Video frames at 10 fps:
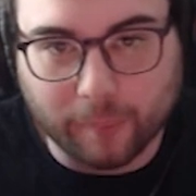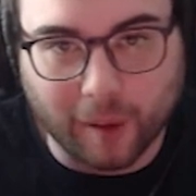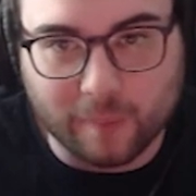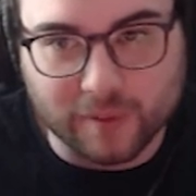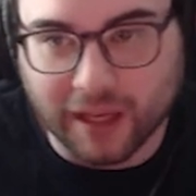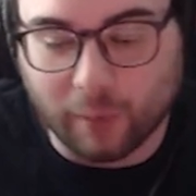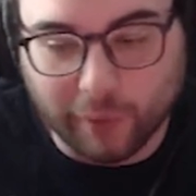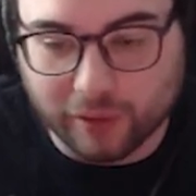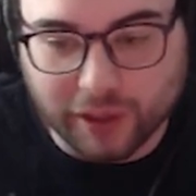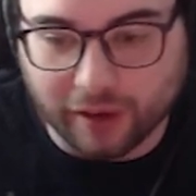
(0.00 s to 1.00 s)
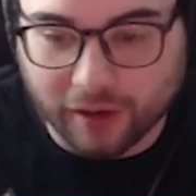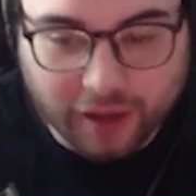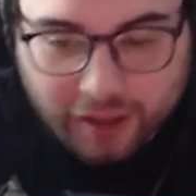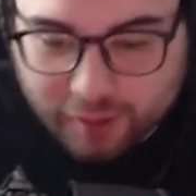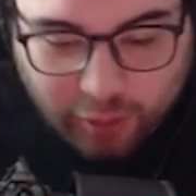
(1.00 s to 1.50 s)
problems and had a wheelchair.
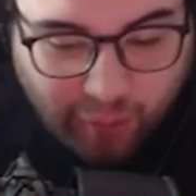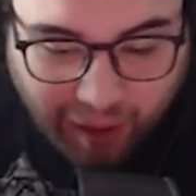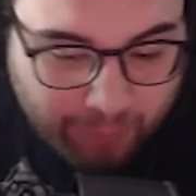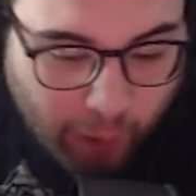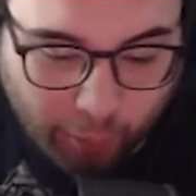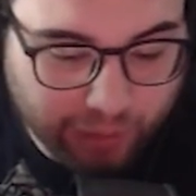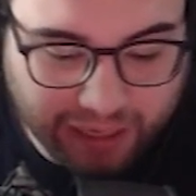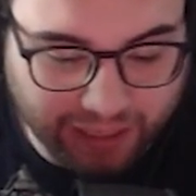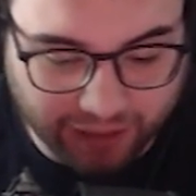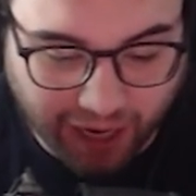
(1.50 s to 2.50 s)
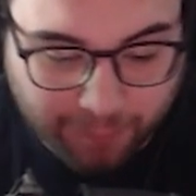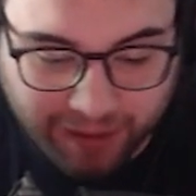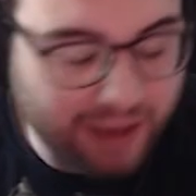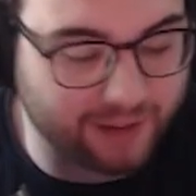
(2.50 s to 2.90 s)
So I'm in,